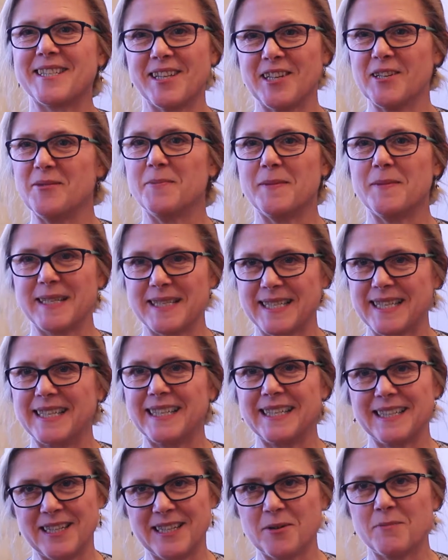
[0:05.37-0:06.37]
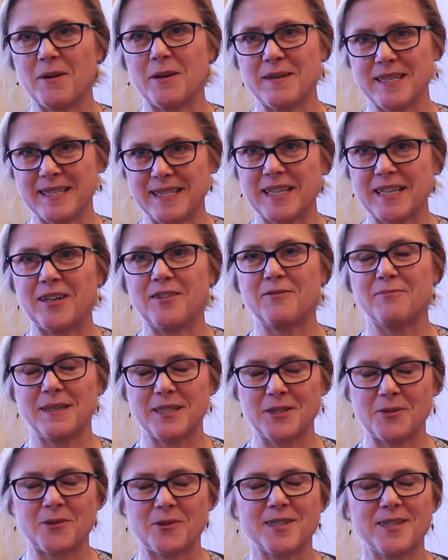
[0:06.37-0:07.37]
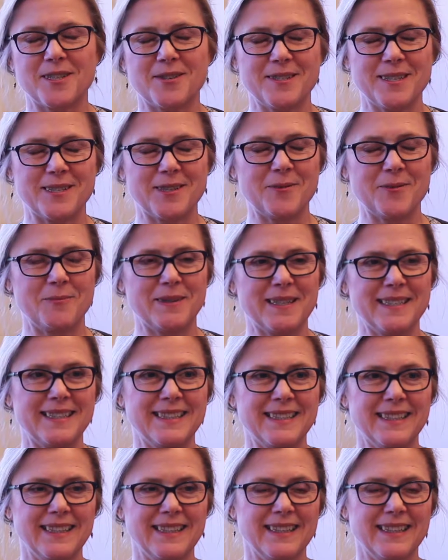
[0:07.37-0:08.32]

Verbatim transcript: seldom am I sitting in here by myself. My door is always open.